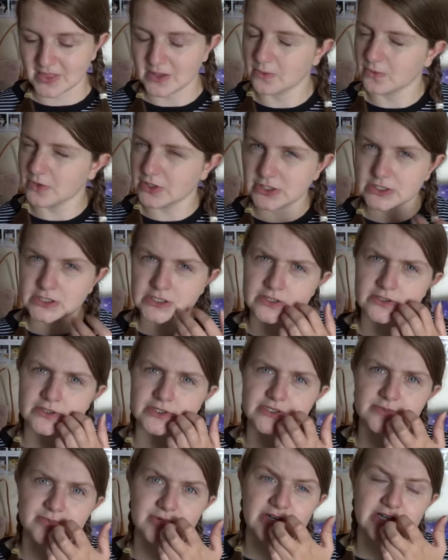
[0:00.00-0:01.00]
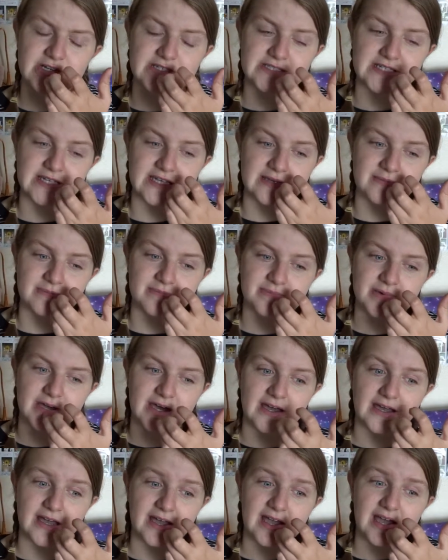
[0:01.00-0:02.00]
which not surprising,
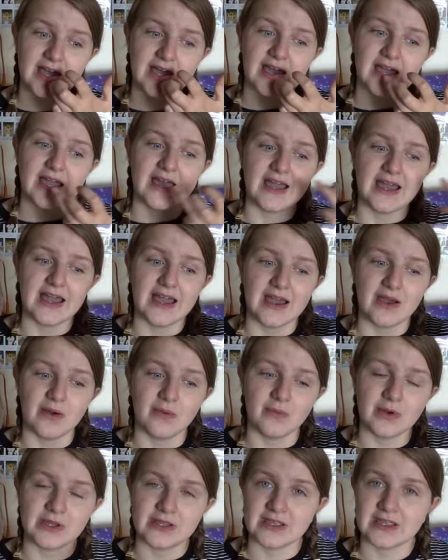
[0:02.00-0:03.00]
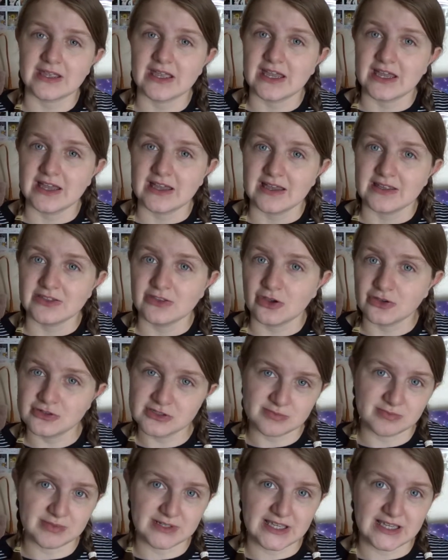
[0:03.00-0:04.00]
but when I get
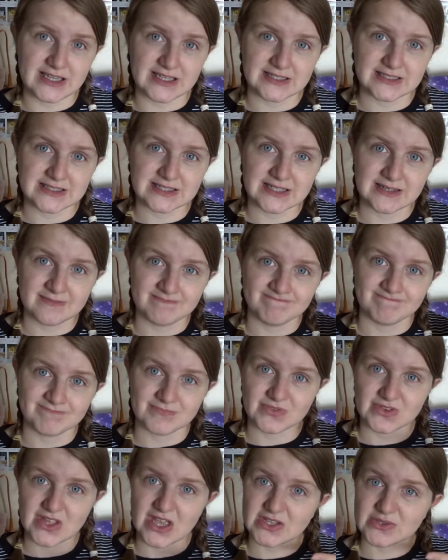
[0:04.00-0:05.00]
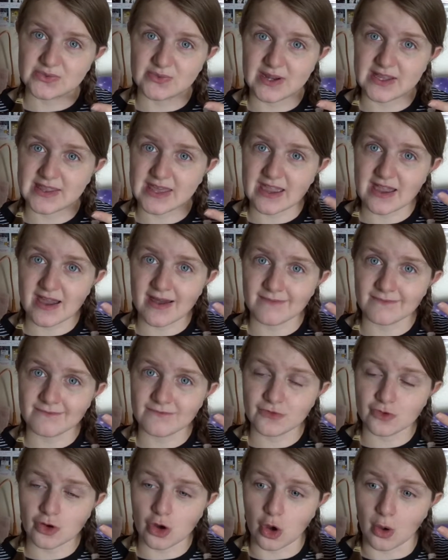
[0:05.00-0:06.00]
nosebleeds, that's where they come
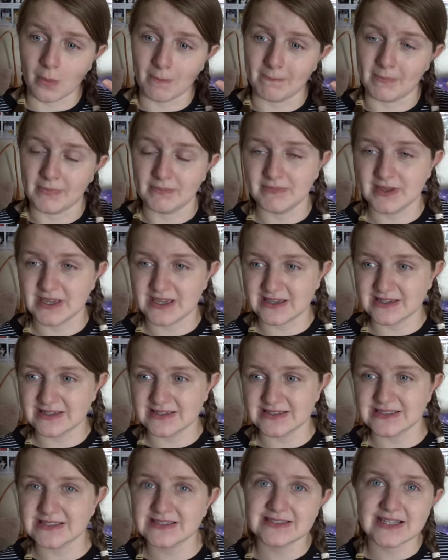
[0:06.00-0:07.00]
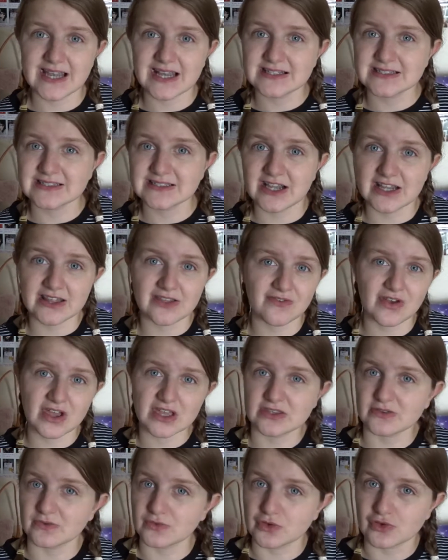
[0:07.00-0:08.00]
from, because that's side
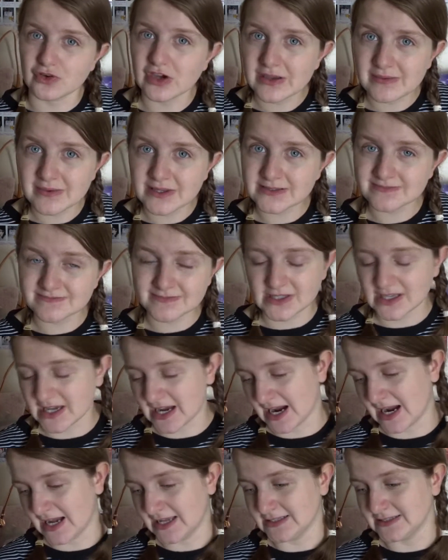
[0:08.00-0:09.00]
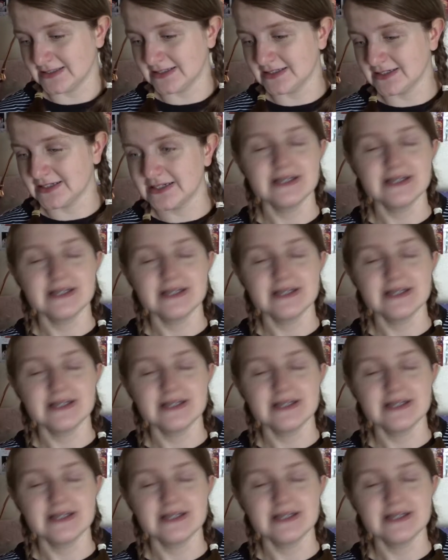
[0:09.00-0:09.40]
effects of treatment and